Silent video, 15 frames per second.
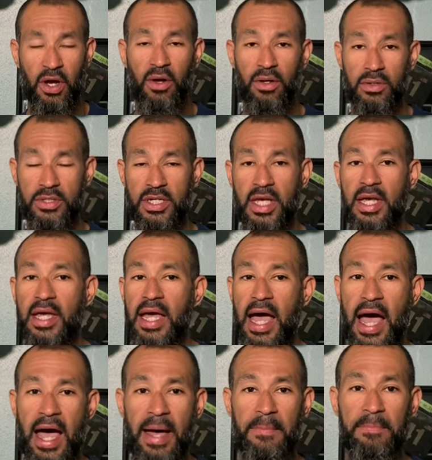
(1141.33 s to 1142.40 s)
goals,
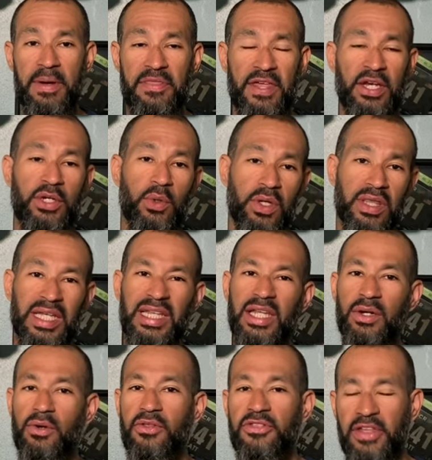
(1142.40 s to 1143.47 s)
um, but then doing the
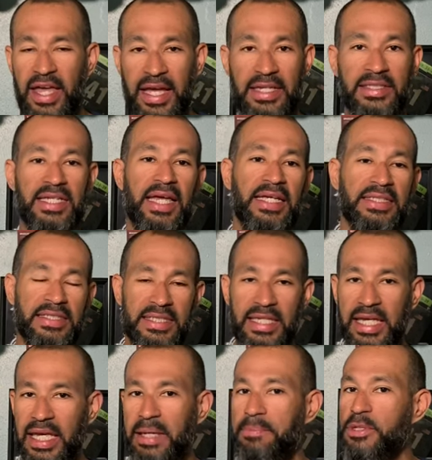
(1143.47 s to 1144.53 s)
little things like
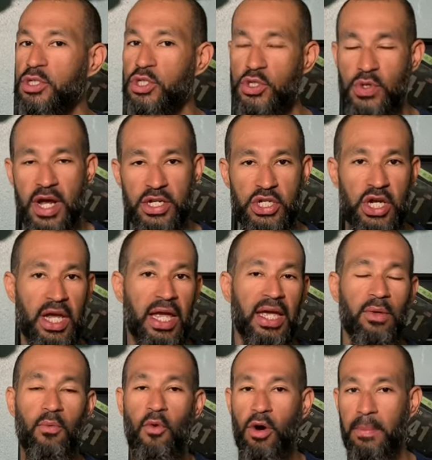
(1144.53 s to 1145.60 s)
sleep and
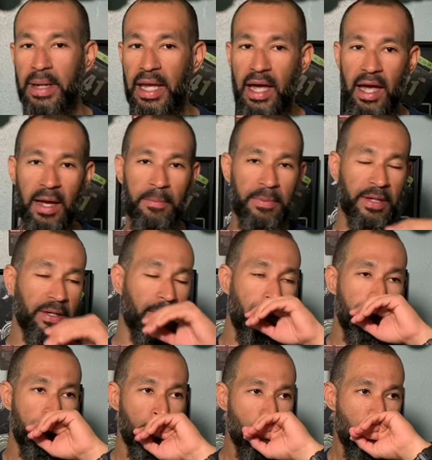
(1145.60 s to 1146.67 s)
stretching and warming up and
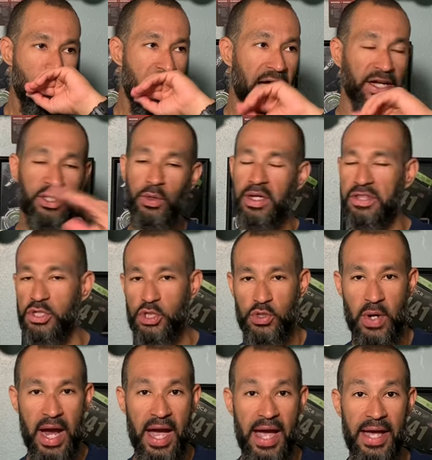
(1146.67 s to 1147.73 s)
uh, doing the
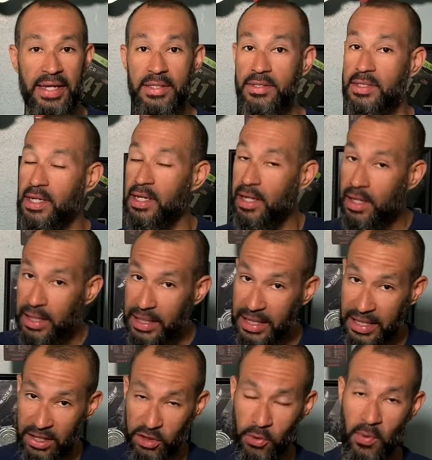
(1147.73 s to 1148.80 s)
strides,
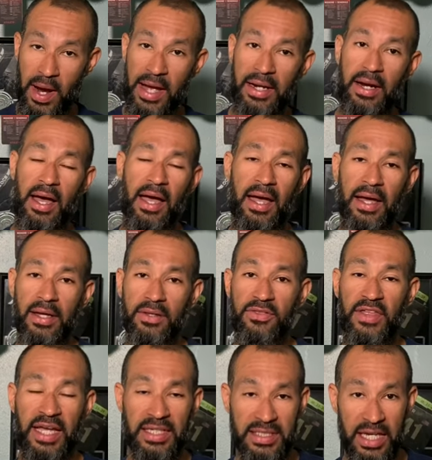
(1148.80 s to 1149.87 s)
getting the right uh,
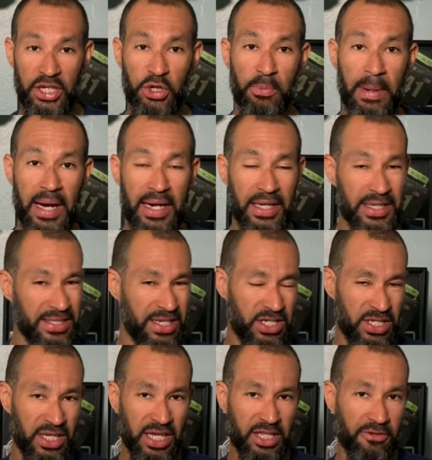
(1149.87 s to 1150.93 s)
things in your body because this
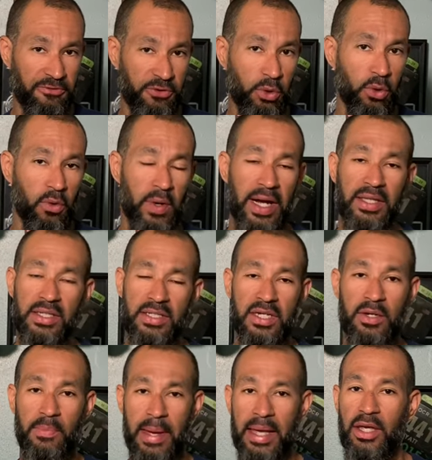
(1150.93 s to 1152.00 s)
is like the fuel, right? This is
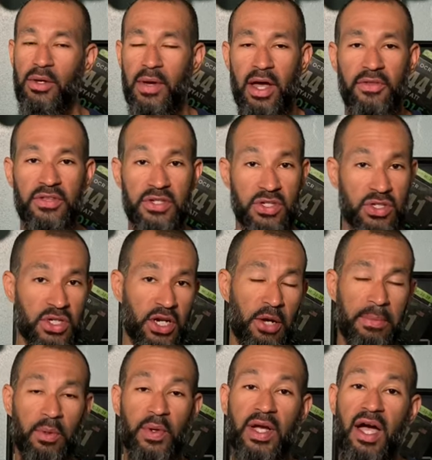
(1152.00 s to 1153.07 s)
gonna make you healthy, so this can
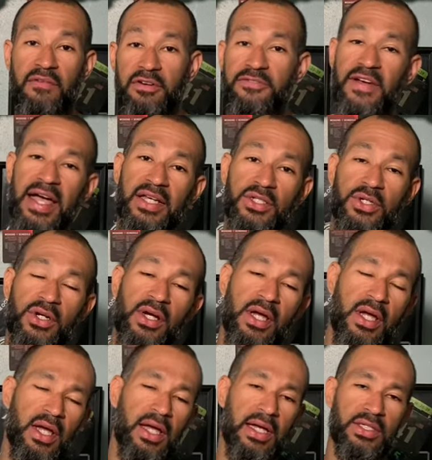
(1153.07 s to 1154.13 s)
help me recover faster
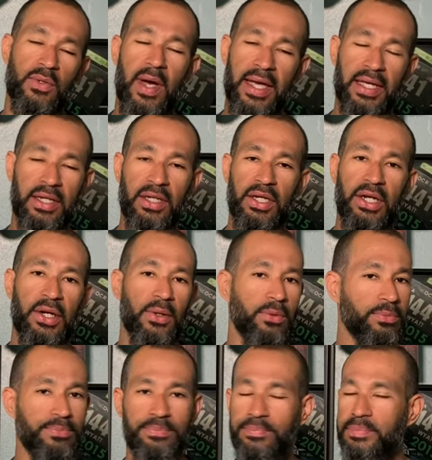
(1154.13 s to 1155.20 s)
so I can, you
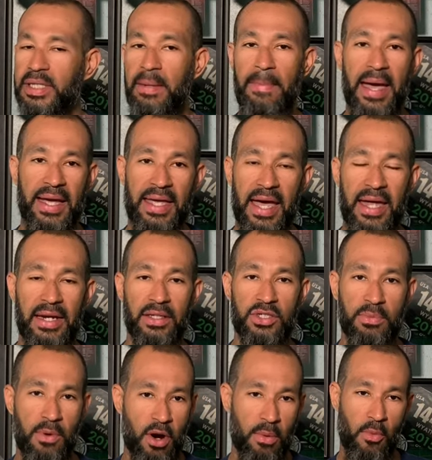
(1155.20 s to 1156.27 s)
know, get back at it
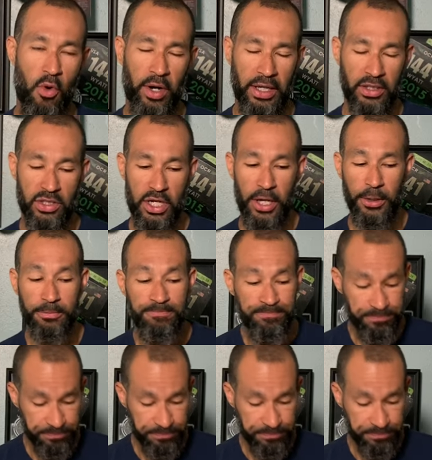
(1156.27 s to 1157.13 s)
tomorrow morning. So